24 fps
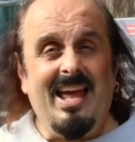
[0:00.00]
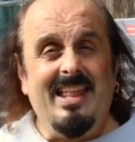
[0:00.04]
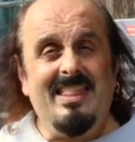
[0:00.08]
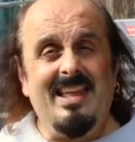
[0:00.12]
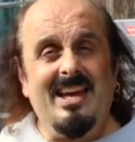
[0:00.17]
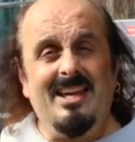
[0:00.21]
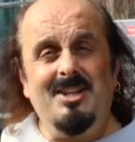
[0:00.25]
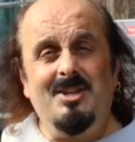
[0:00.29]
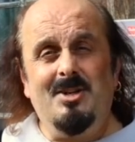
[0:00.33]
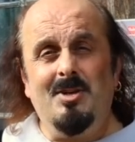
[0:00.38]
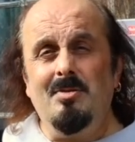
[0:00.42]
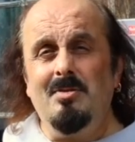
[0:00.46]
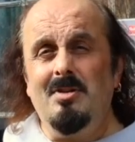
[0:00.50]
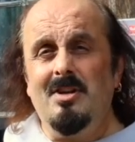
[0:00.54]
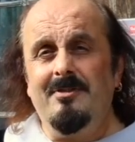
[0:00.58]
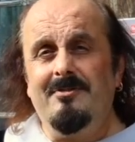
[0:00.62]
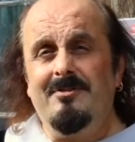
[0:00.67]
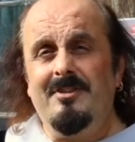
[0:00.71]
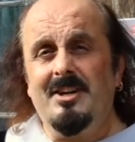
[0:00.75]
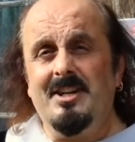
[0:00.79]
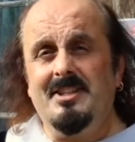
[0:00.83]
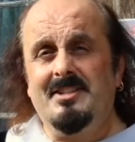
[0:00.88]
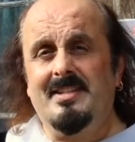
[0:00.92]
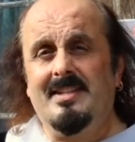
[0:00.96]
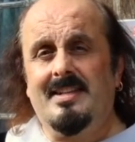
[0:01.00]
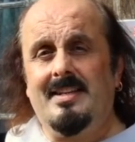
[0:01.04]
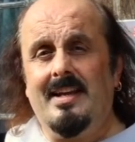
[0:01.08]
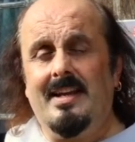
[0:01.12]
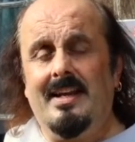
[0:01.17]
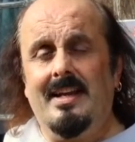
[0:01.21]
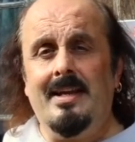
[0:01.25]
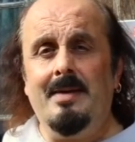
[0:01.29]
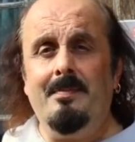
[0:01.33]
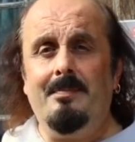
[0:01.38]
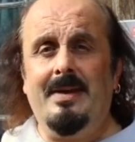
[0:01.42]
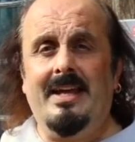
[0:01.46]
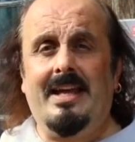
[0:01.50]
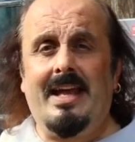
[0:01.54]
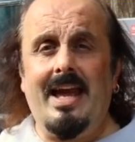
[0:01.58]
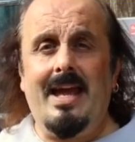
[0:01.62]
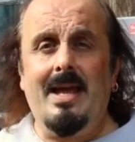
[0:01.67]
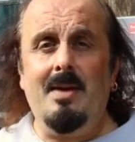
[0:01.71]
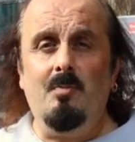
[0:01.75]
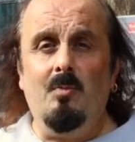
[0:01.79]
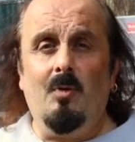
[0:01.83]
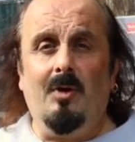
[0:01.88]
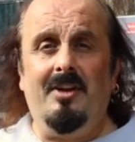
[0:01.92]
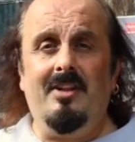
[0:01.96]
That university
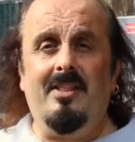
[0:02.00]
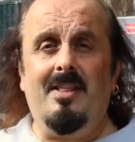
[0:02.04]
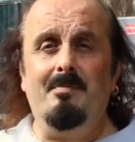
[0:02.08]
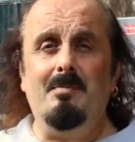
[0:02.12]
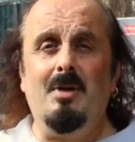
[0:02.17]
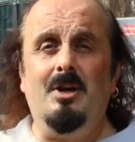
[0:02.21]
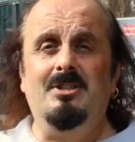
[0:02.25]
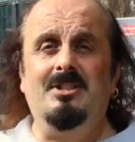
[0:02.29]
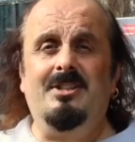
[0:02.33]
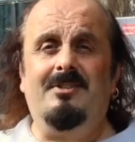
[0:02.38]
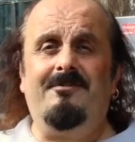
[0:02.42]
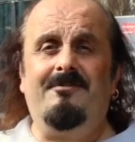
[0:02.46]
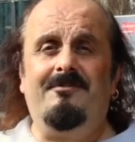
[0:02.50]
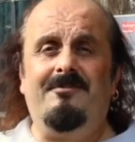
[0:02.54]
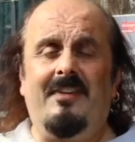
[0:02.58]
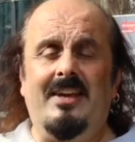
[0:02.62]
became one of the most